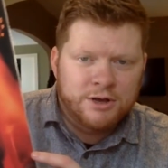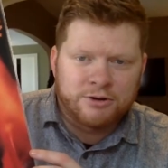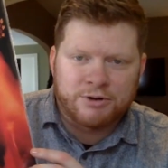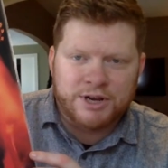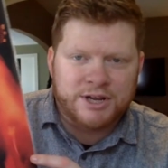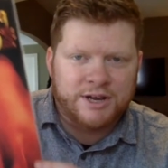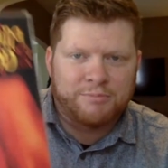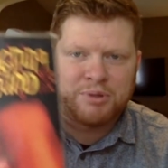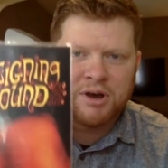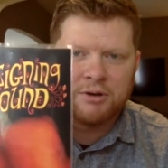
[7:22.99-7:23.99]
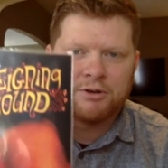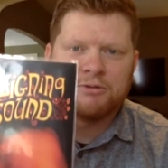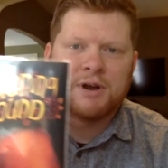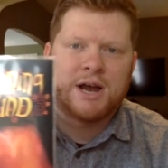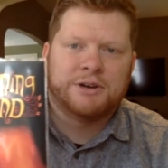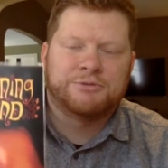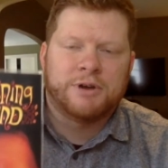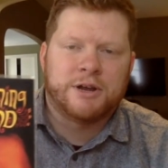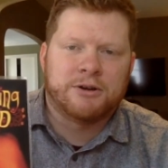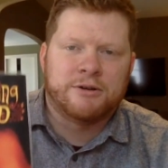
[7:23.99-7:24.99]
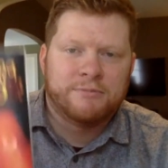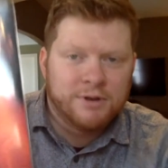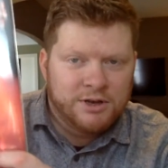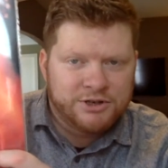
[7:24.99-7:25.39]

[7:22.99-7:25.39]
Great kind of punk garage record.